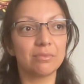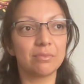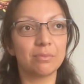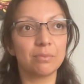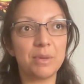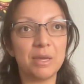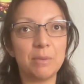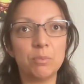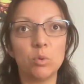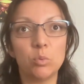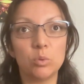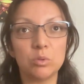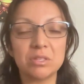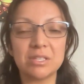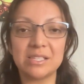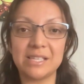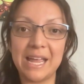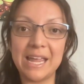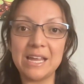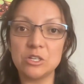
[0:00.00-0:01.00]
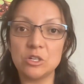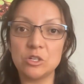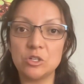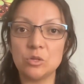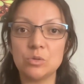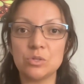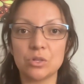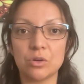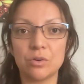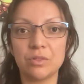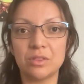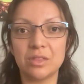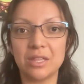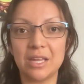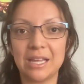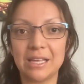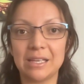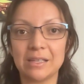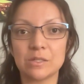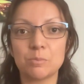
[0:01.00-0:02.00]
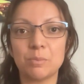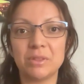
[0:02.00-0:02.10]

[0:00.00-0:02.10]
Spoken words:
people will say to do certain things,